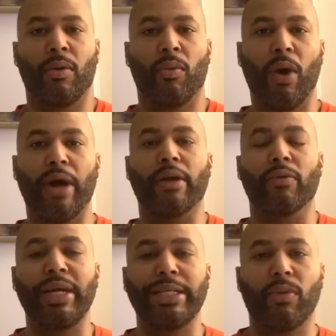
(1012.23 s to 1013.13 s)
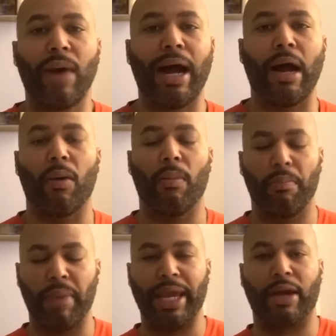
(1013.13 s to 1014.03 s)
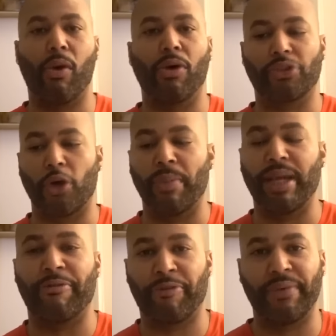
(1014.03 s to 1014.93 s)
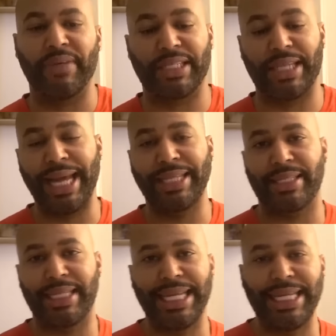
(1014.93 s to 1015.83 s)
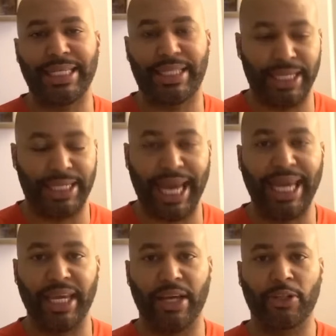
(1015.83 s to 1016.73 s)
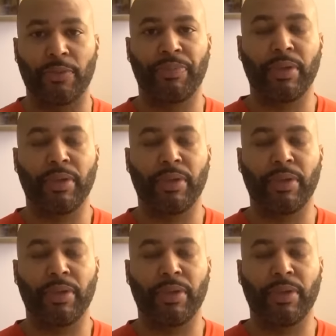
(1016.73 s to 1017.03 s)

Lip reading: one of the reasons why men go on so many frivolous dates today is